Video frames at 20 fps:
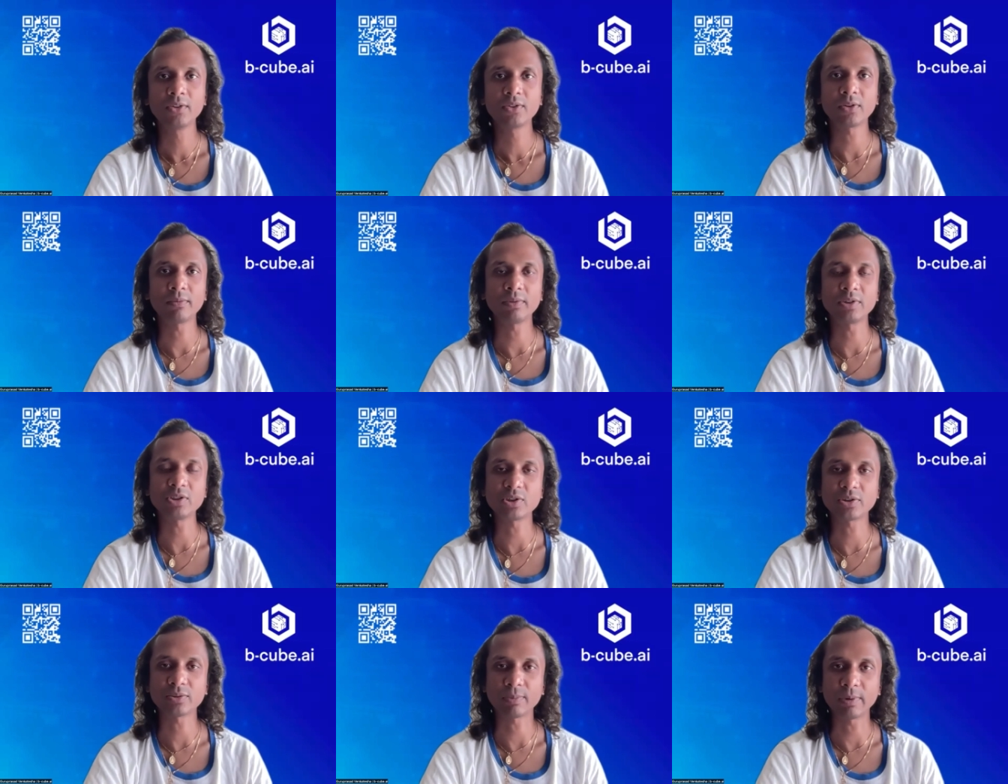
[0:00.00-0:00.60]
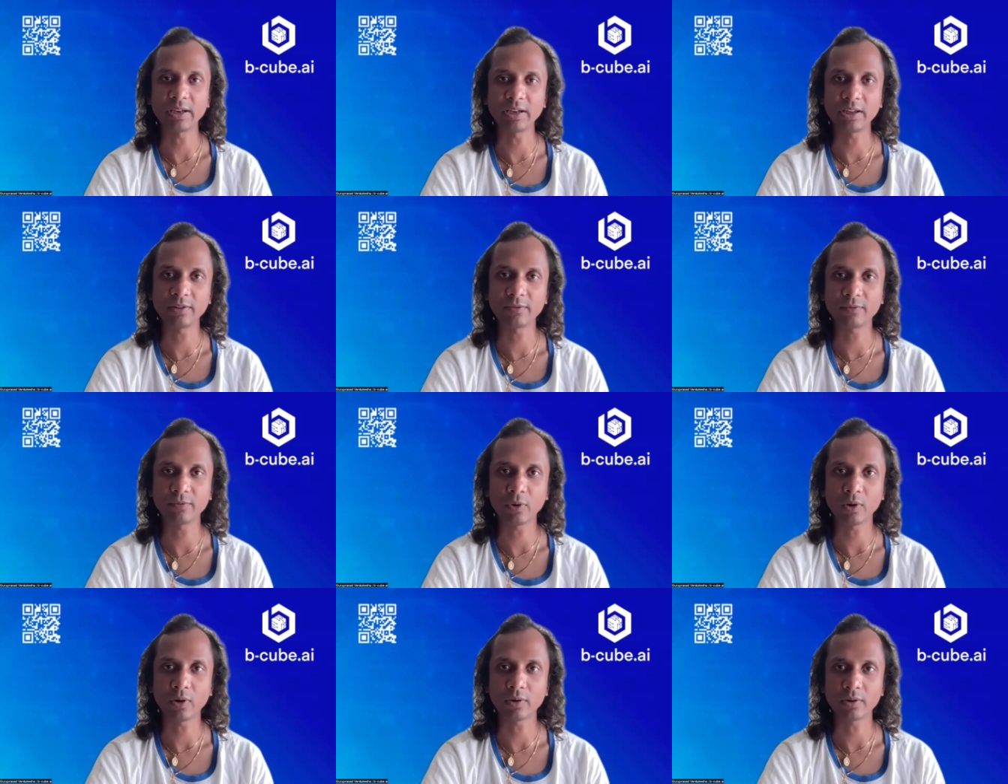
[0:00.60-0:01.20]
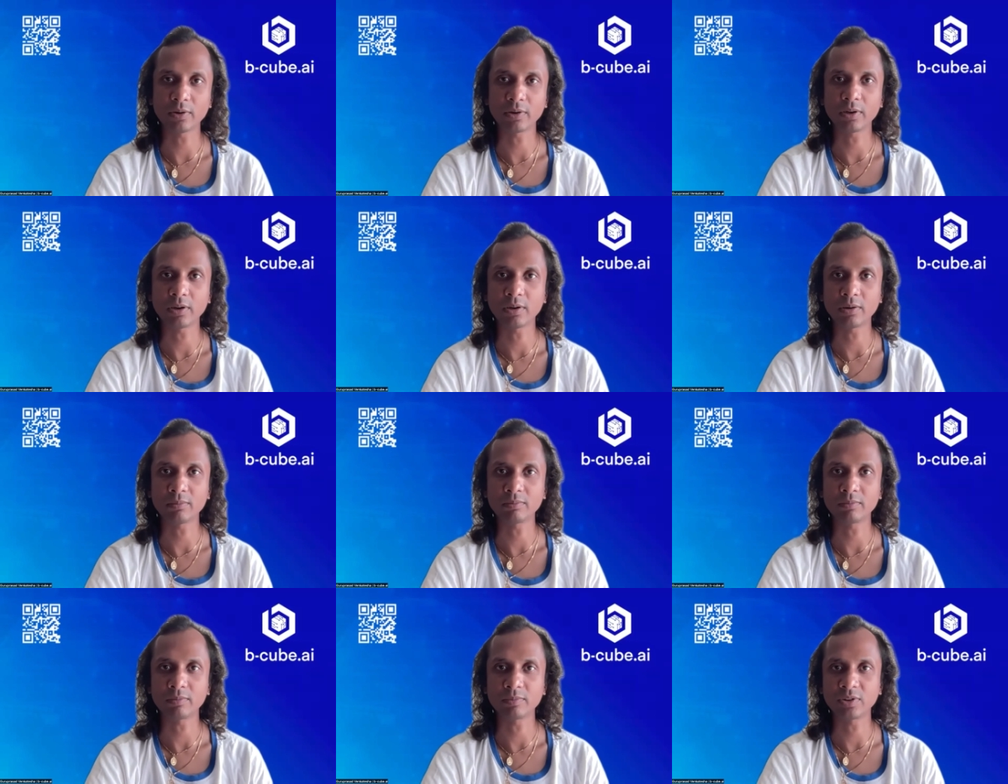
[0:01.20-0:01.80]
so we're just waiting for
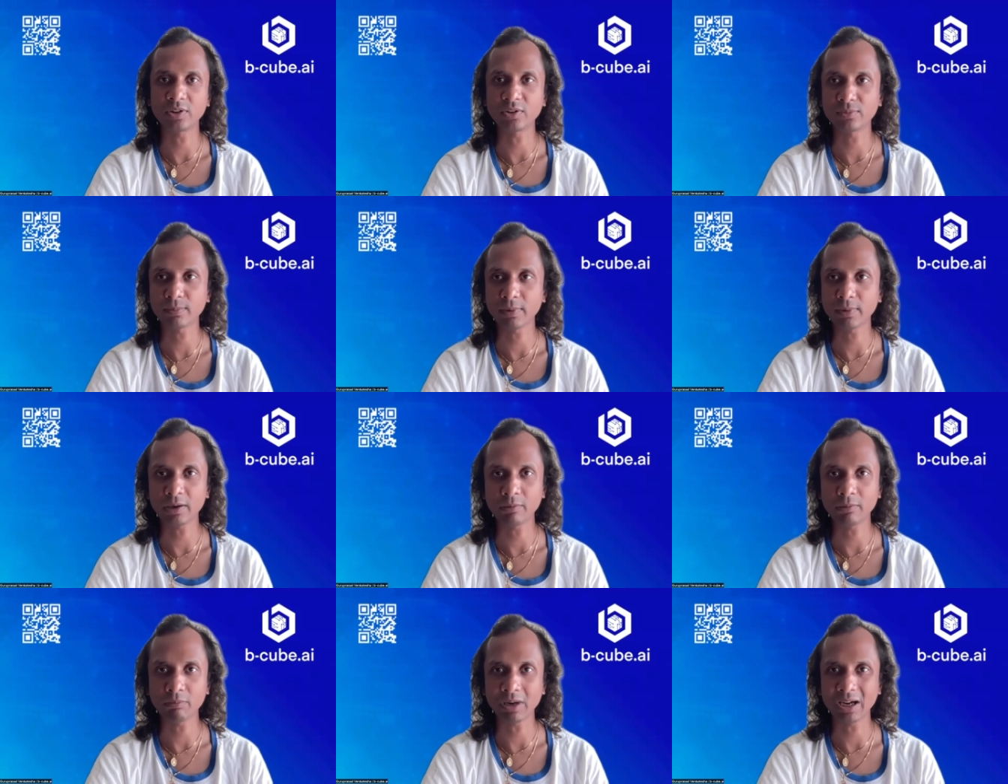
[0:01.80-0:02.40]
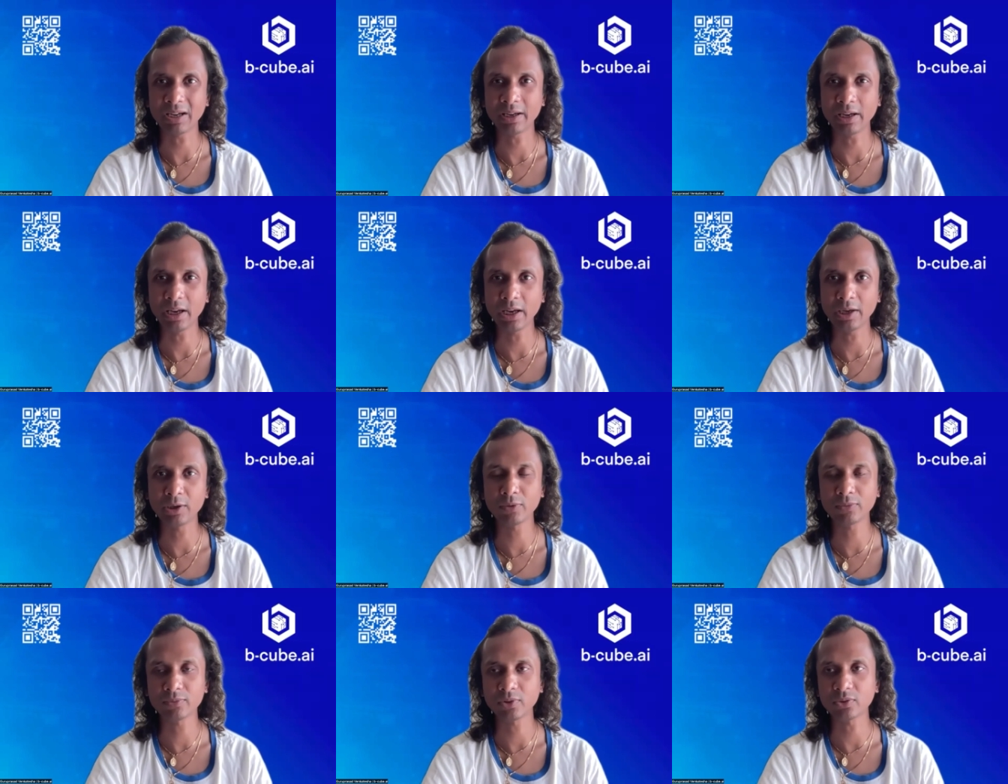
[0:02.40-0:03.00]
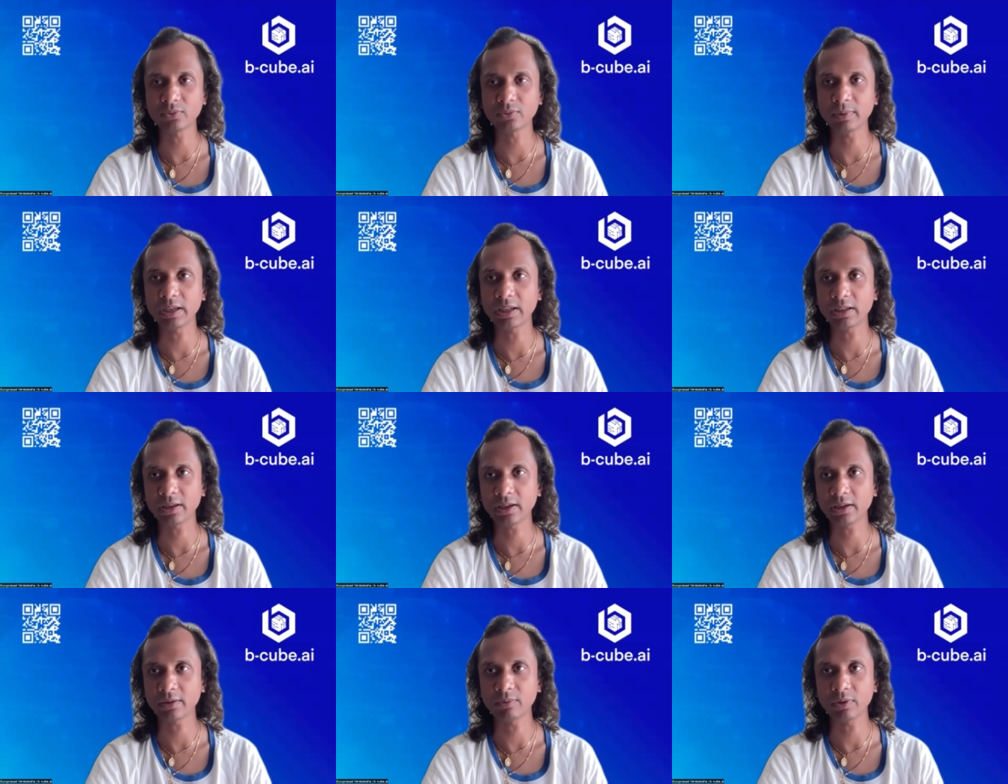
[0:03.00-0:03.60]
um, this one and by end of this
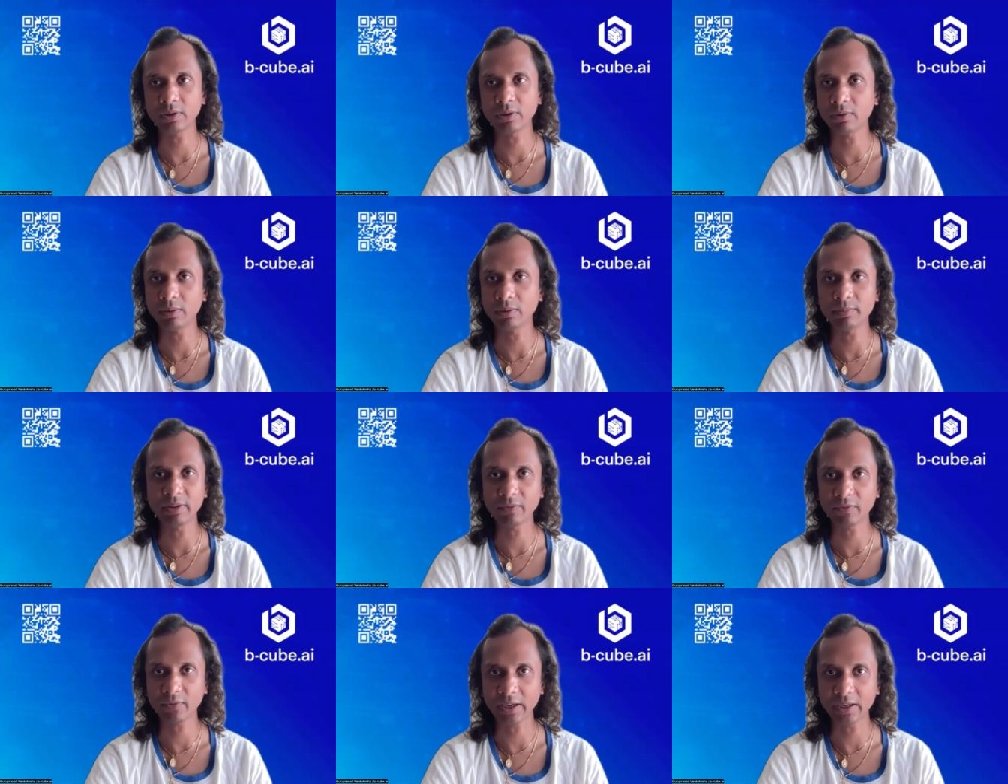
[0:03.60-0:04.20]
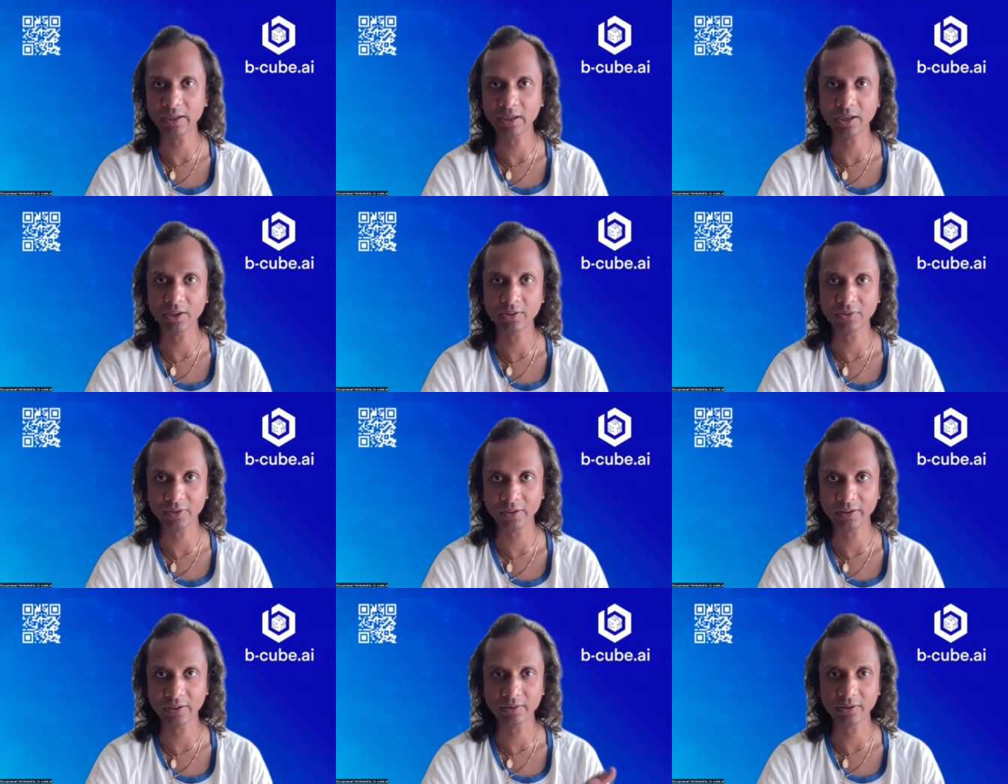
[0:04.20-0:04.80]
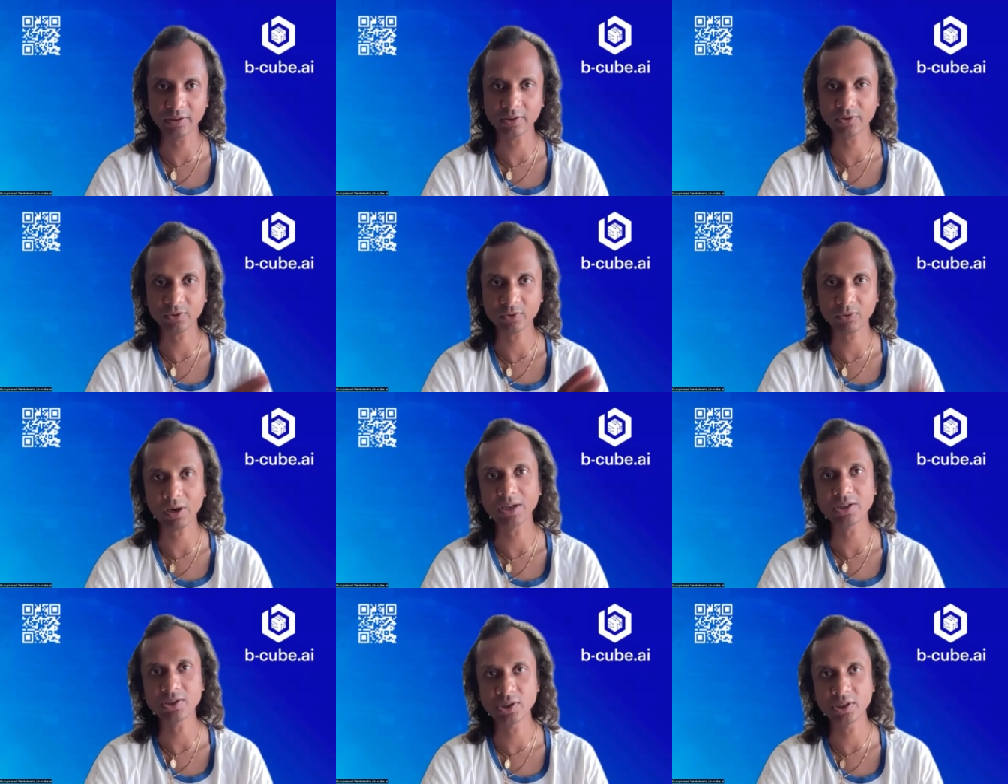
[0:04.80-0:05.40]
week like we will be finalizing the
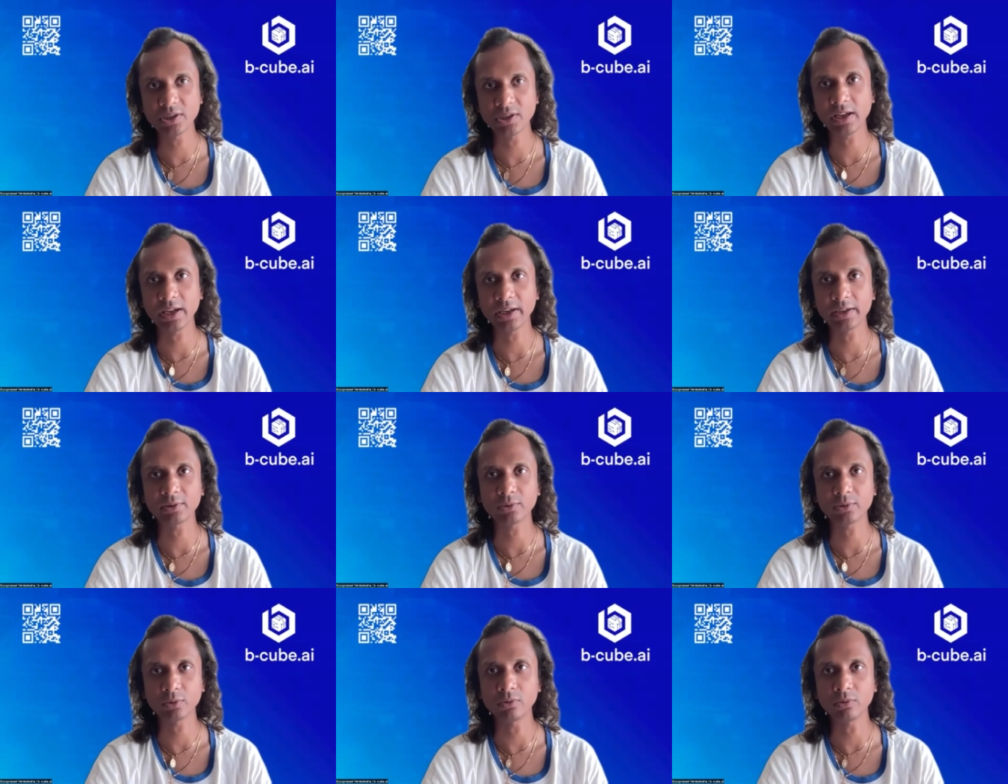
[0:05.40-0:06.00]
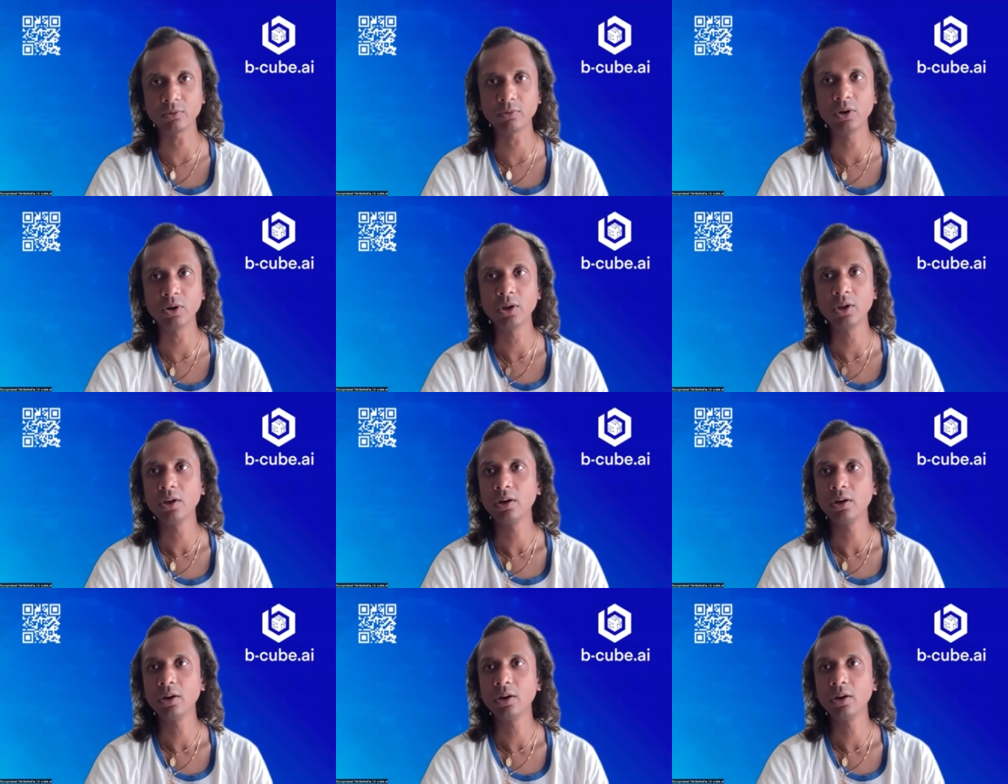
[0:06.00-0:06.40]
strategy like to